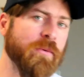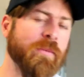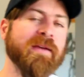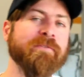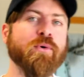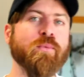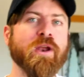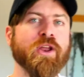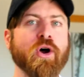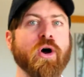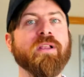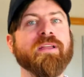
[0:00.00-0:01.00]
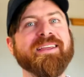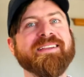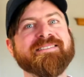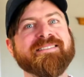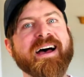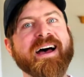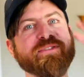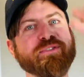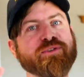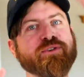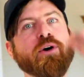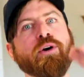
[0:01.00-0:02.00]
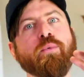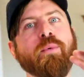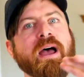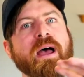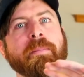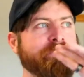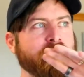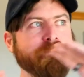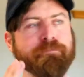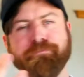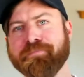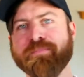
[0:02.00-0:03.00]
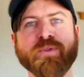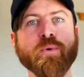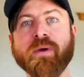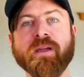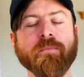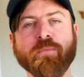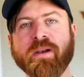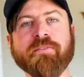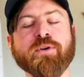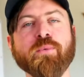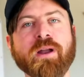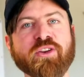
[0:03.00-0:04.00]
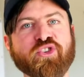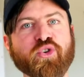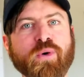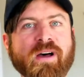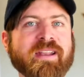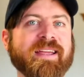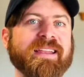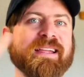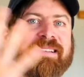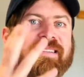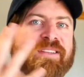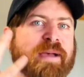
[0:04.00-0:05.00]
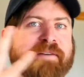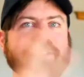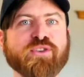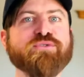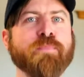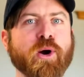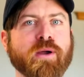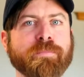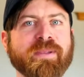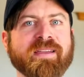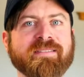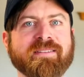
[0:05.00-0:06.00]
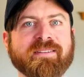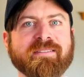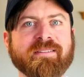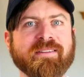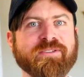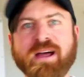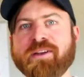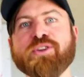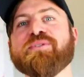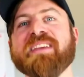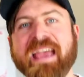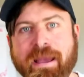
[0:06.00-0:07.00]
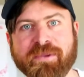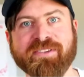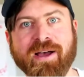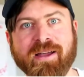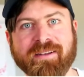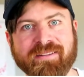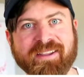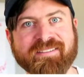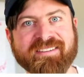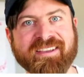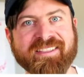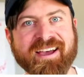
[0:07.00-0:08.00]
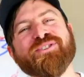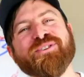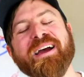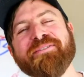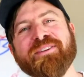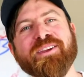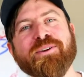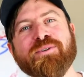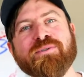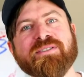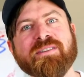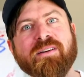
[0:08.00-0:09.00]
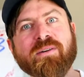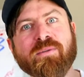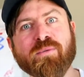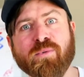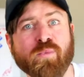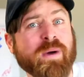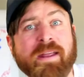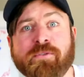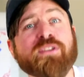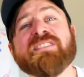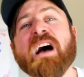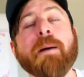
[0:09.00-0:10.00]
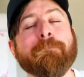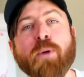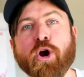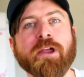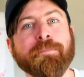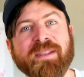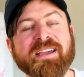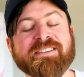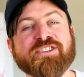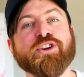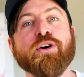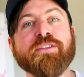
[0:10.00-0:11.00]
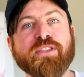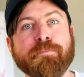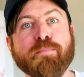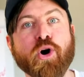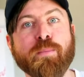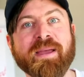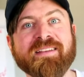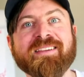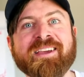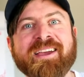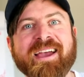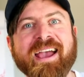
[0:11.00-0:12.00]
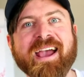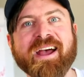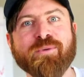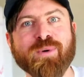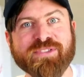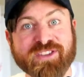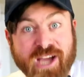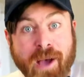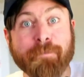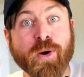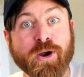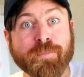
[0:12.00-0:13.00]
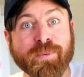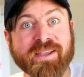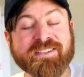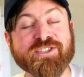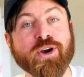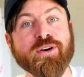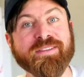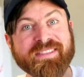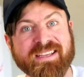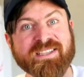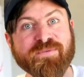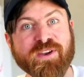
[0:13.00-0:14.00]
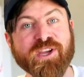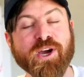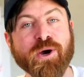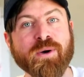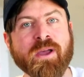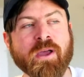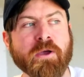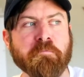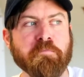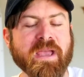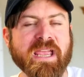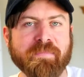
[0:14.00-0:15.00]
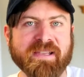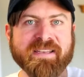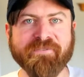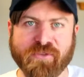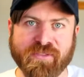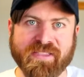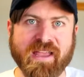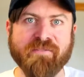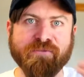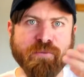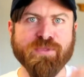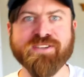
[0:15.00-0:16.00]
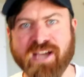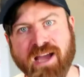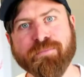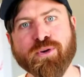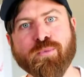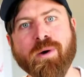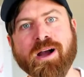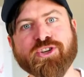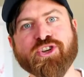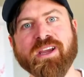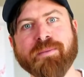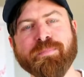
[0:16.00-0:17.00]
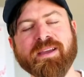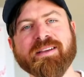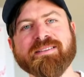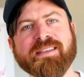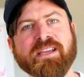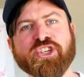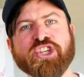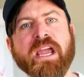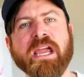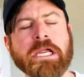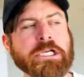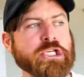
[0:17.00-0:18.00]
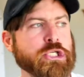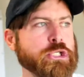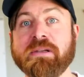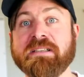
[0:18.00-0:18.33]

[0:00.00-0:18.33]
or whatever you want to call it is that the dark web, for doing whatever you want to do on it, you have to use marketplaces. You're not using Amazon, let's say So you have to use whatever the top marketplaces are at the moment. And what the top marketplaces are in this video may be different than from the time you're watching it because they change.